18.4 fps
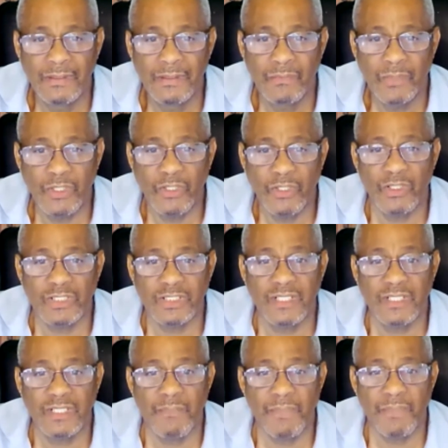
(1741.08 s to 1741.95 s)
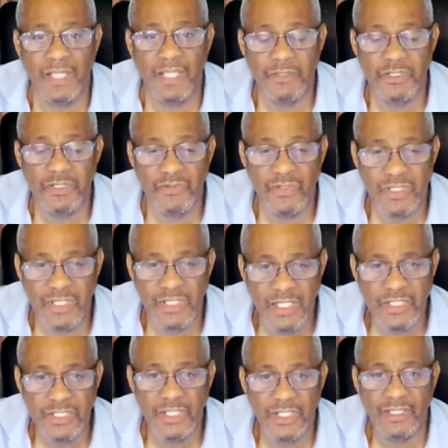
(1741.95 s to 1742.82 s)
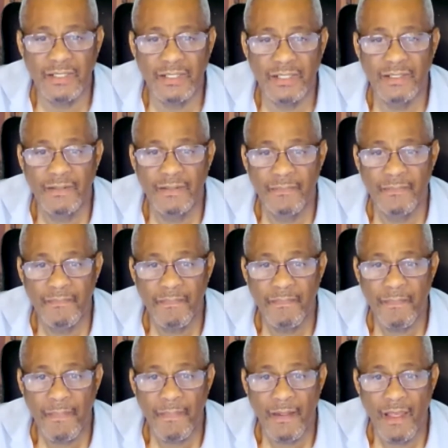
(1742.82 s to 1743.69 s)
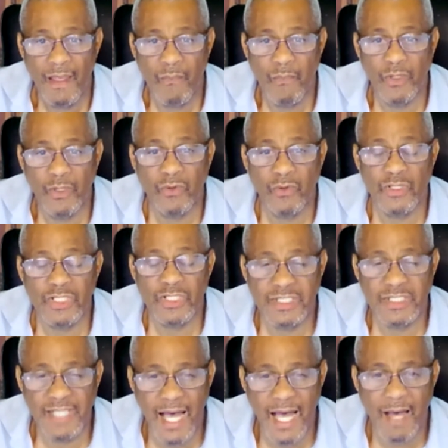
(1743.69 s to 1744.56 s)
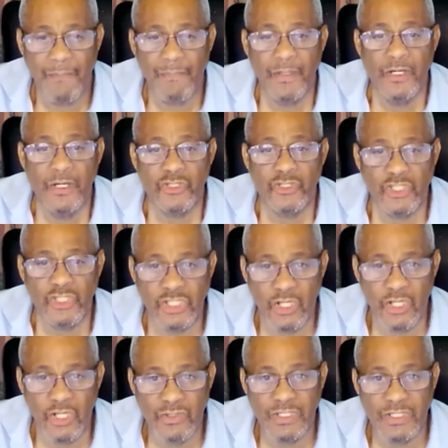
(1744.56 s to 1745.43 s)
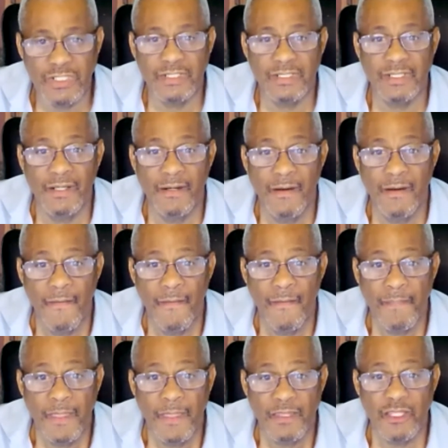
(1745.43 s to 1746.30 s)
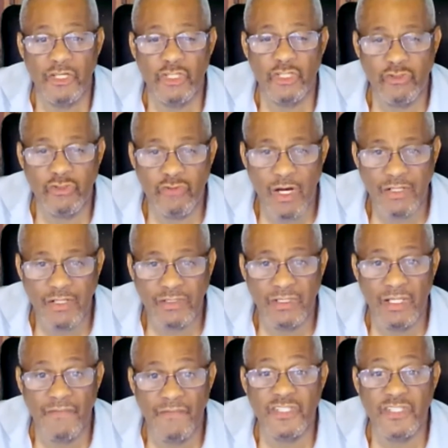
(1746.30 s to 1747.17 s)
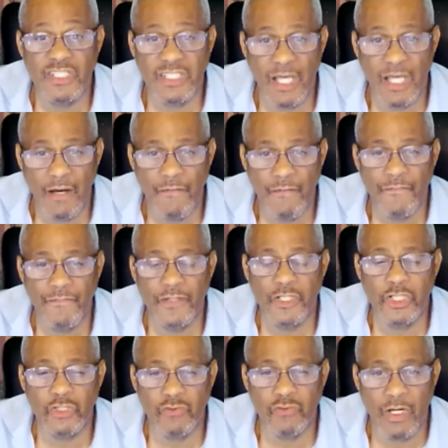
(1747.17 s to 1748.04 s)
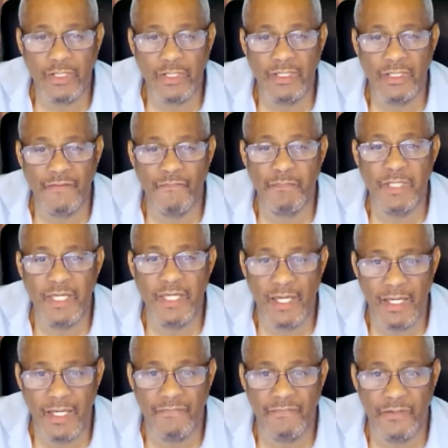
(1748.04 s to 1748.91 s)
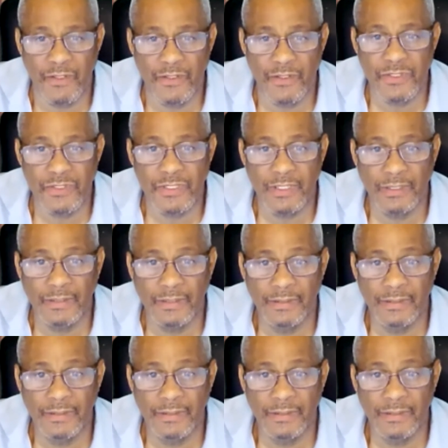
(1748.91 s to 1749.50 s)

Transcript: We're going to start becoming strategic. And we're going to stop certain destructive, self-destructive behaviors.